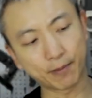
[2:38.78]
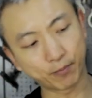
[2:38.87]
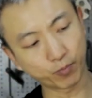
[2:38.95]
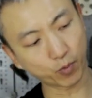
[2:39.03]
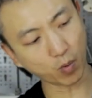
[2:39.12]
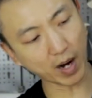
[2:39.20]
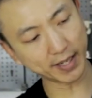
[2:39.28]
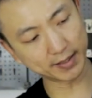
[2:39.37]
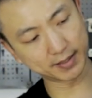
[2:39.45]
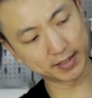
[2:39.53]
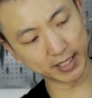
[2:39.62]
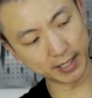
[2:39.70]
are
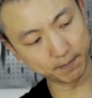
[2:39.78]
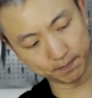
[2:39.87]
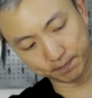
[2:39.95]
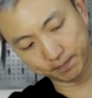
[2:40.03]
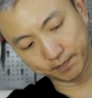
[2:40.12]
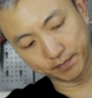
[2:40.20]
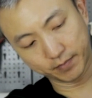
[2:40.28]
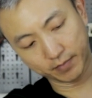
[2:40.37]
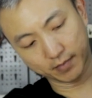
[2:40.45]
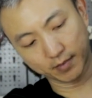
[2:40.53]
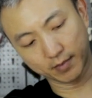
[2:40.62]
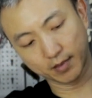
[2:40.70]
quite deep,
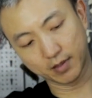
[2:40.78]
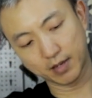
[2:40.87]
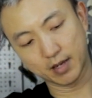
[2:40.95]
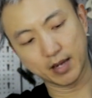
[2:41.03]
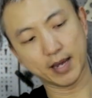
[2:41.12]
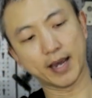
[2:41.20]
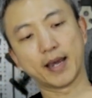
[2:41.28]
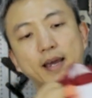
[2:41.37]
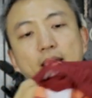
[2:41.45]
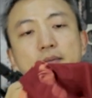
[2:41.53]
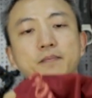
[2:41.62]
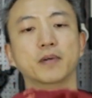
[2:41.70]

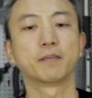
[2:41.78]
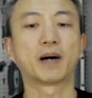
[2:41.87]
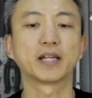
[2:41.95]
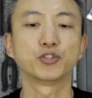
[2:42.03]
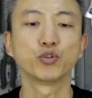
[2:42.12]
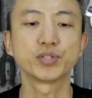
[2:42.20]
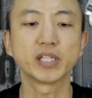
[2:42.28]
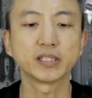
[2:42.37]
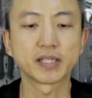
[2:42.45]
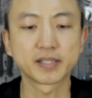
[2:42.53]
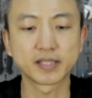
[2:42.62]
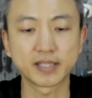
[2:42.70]
and by
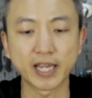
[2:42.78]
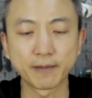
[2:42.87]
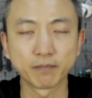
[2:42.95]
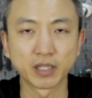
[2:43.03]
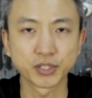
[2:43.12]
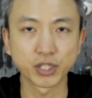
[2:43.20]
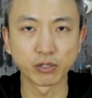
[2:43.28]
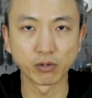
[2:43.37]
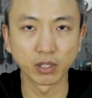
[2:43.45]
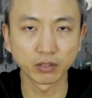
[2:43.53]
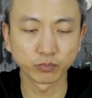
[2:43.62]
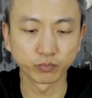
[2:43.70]
using the same
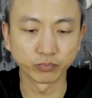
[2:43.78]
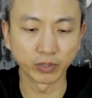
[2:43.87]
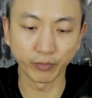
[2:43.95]
material,